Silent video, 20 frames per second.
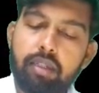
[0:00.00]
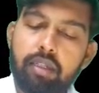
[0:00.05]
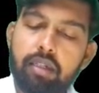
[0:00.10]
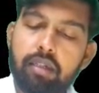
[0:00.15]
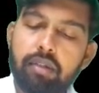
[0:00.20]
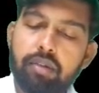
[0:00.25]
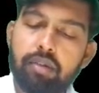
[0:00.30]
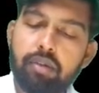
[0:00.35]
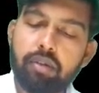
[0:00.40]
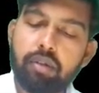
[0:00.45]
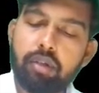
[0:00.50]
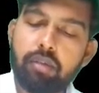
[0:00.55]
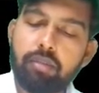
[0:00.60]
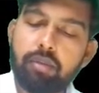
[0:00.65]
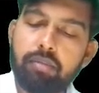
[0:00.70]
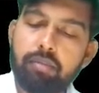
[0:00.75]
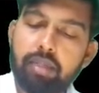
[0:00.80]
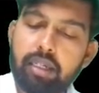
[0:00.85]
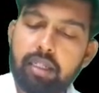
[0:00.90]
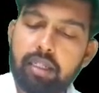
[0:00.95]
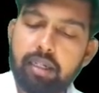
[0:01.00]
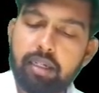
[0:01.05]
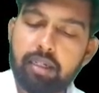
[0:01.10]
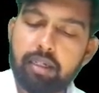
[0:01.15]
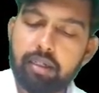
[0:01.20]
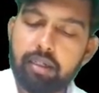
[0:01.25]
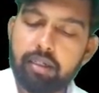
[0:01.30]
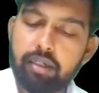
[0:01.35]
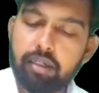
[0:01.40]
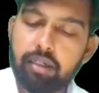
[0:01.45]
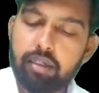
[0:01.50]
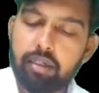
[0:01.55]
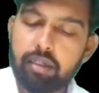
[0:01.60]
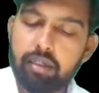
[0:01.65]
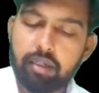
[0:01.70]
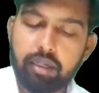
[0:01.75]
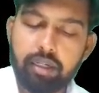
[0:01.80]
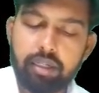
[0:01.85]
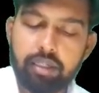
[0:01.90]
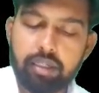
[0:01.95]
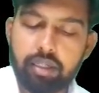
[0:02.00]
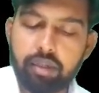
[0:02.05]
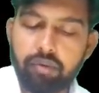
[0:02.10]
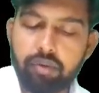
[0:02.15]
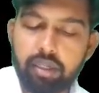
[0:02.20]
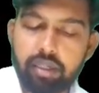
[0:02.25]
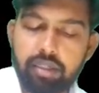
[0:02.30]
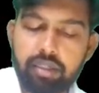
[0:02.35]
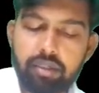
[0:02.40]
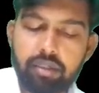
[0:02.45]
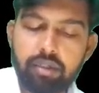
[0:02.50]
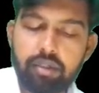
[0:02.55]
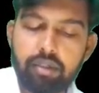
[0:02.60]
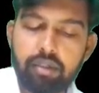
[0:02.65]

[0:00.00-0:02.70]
so remember that in CVS